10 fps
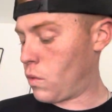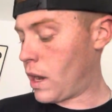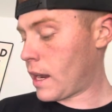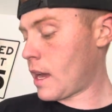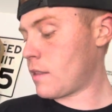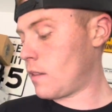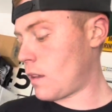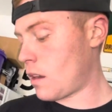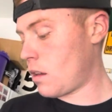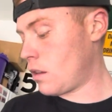I got this
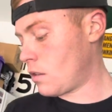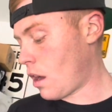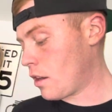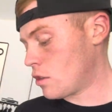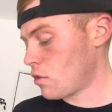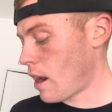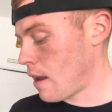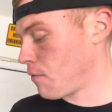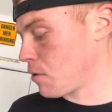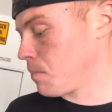on a
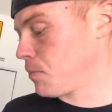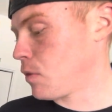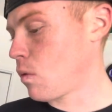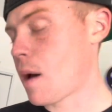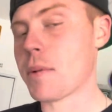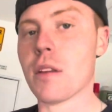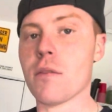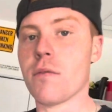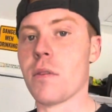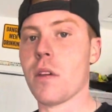trade from swapping
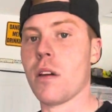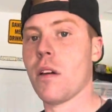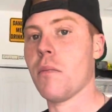from the